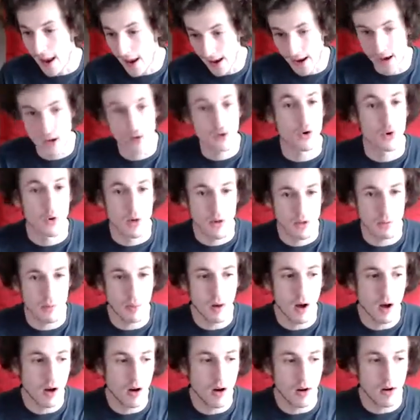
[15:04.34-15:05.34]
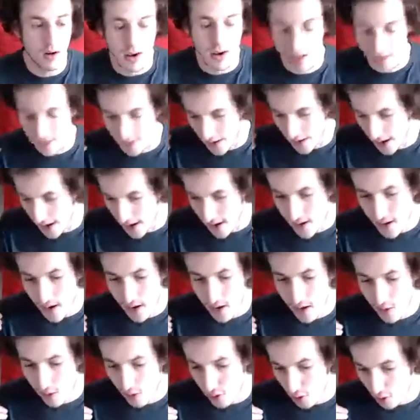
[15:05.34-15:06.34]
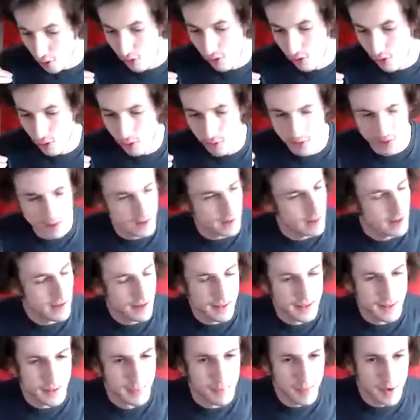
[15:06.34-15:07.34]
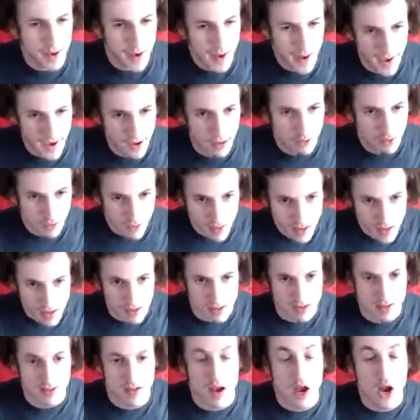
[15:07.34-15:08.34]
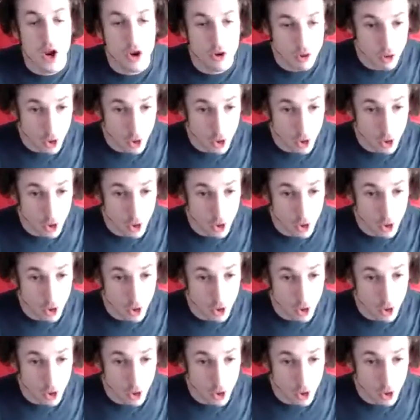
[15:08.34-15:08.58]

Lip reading: and Chris Paul, and that there's going to need to be at least